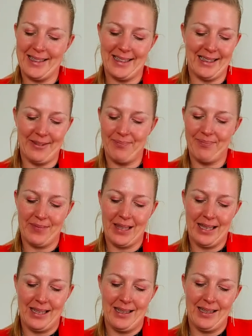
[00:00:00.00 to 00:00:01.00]
here.
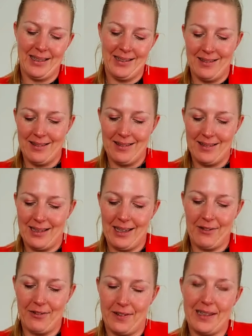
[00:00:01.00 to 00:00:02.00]

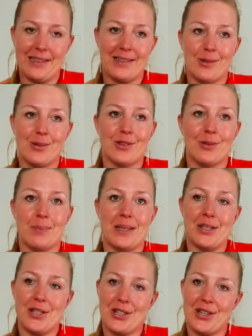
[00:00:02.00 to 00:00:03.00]
I feel it's so
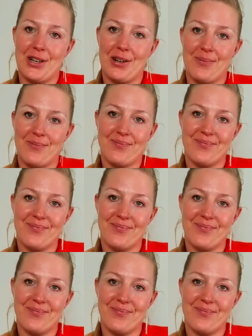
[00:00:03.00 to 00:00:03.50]
special.